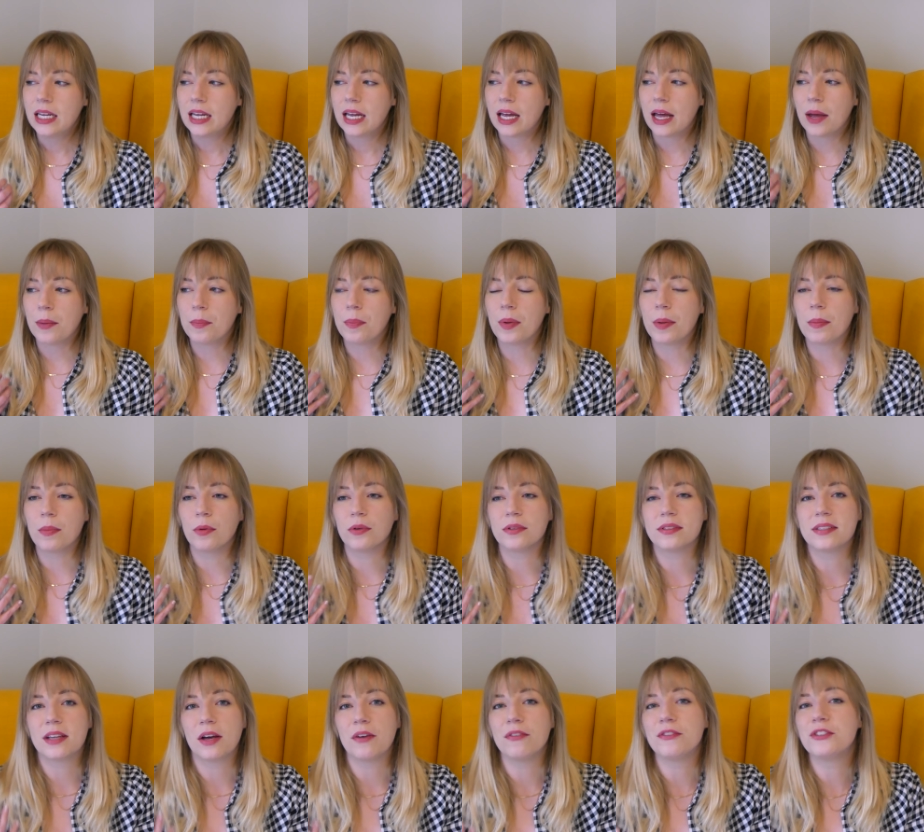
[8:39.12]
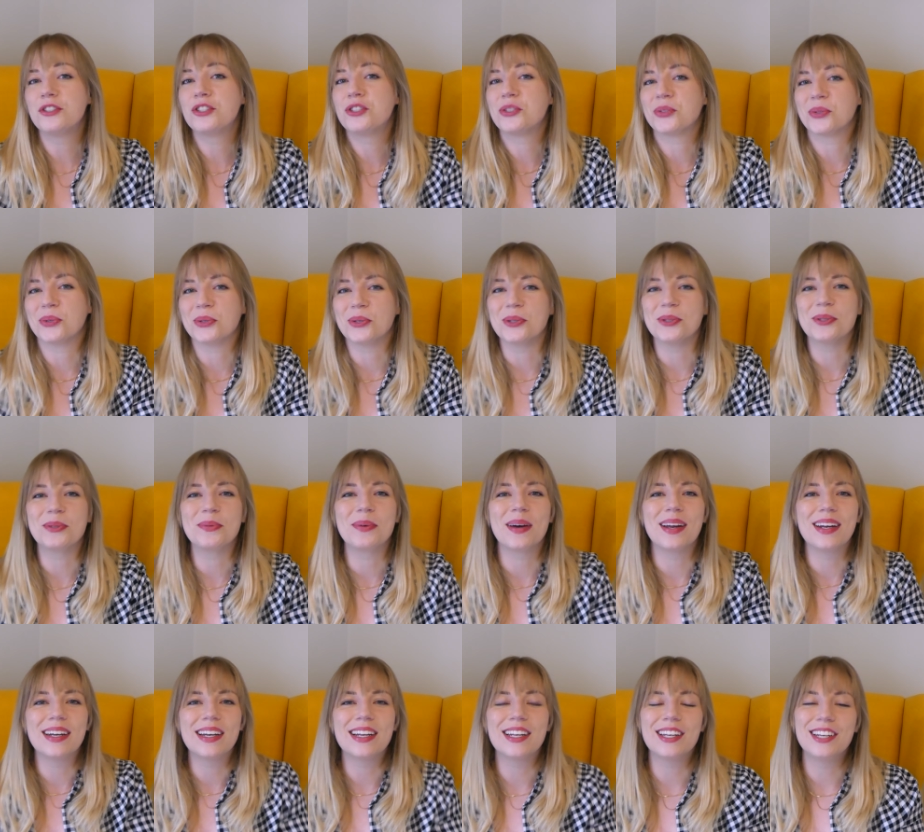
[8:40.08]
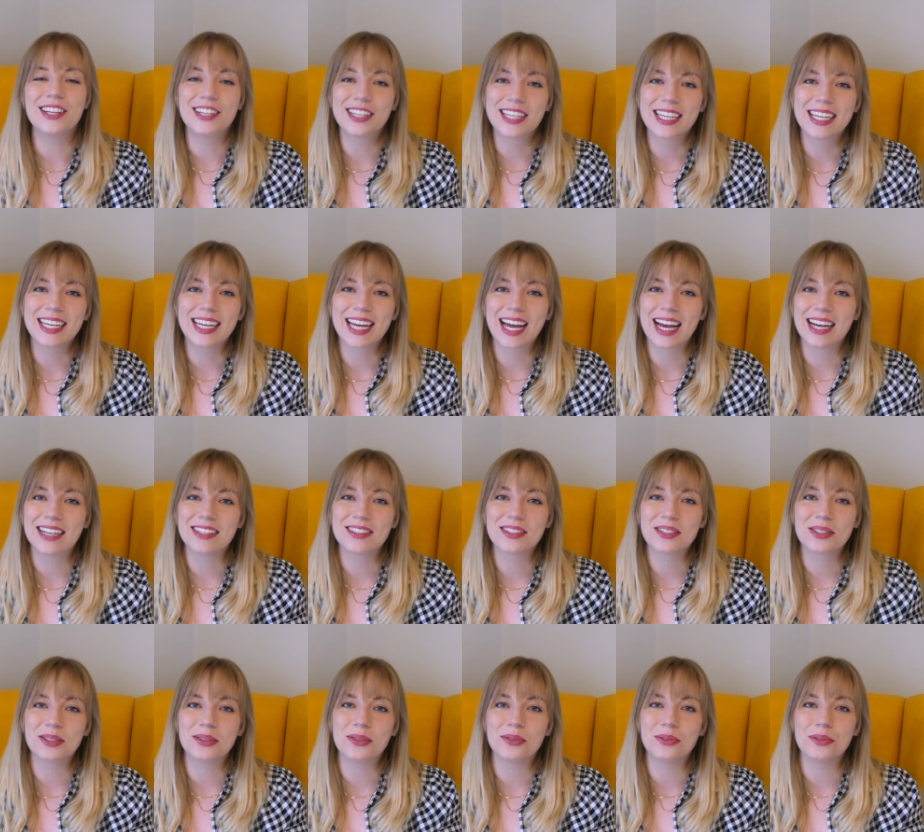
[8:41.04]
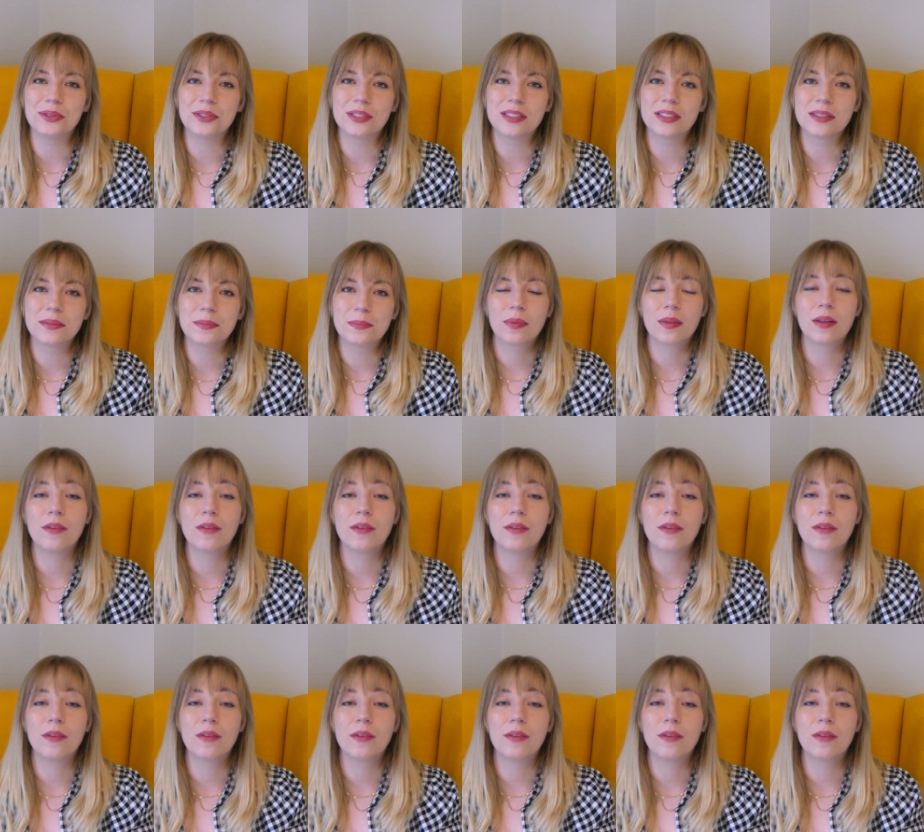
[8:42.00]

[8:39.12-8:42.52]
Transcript: a bit more self-assured when looking at schools.